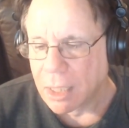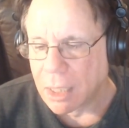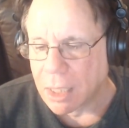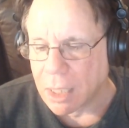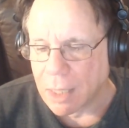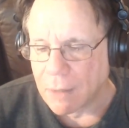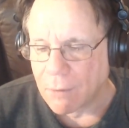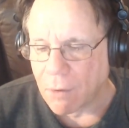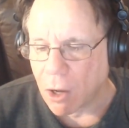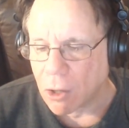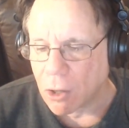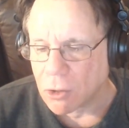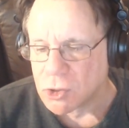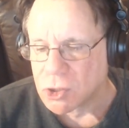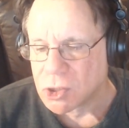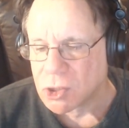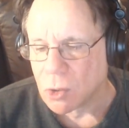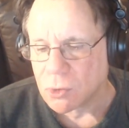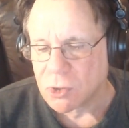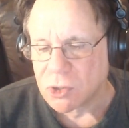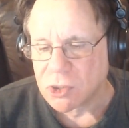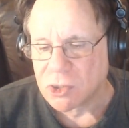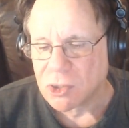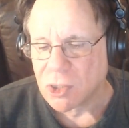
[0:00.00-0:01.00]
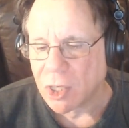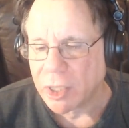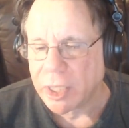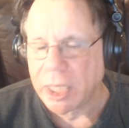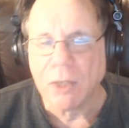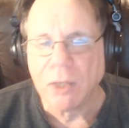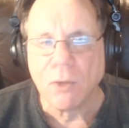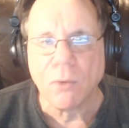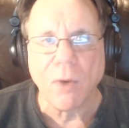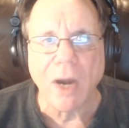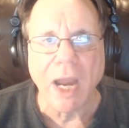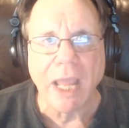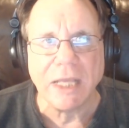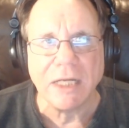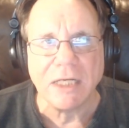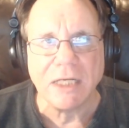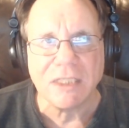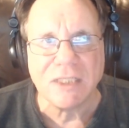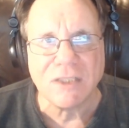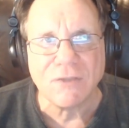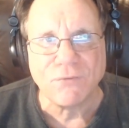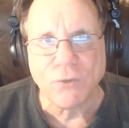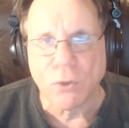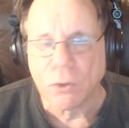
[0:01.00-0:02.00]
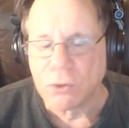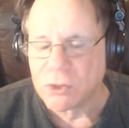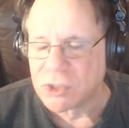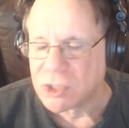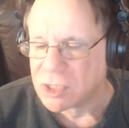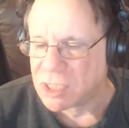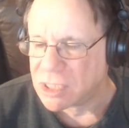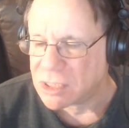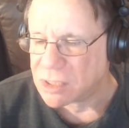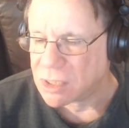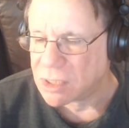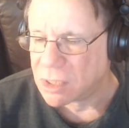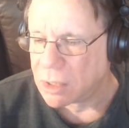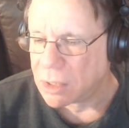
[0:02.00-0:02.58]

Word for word: Also, Sonny Gray in his first season